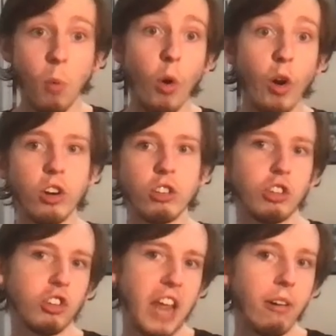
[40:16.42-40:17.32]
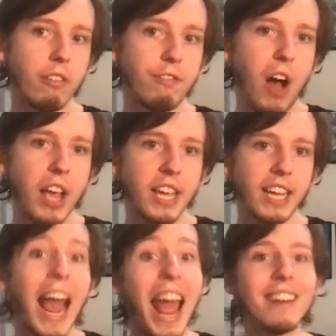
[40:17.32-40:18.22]
mourners are
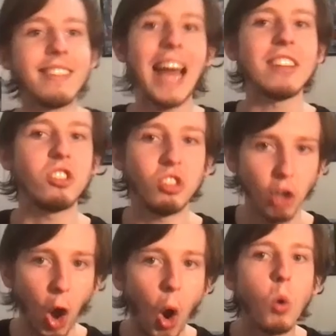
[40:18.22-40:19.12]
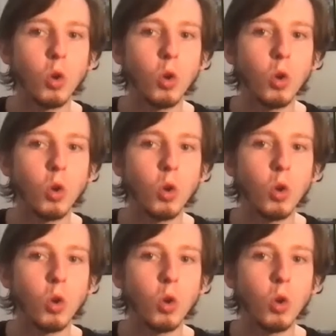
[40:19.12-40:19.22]
terrifying and that's so